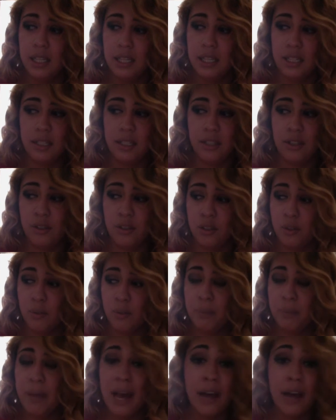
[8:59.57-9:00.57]
you
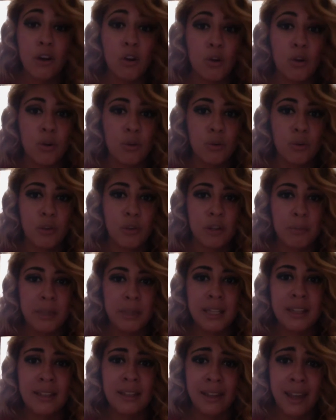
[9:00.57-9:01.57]
know, battle with
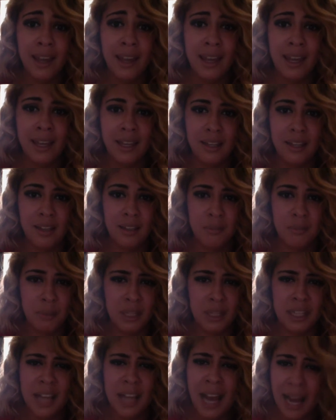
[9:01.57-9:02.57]
being gay and
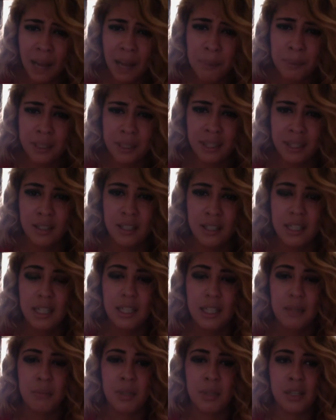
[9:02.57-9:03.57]
being happy,
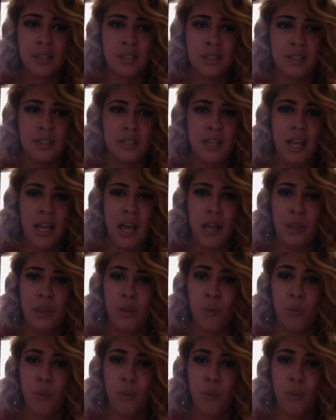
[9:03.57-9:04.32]
because the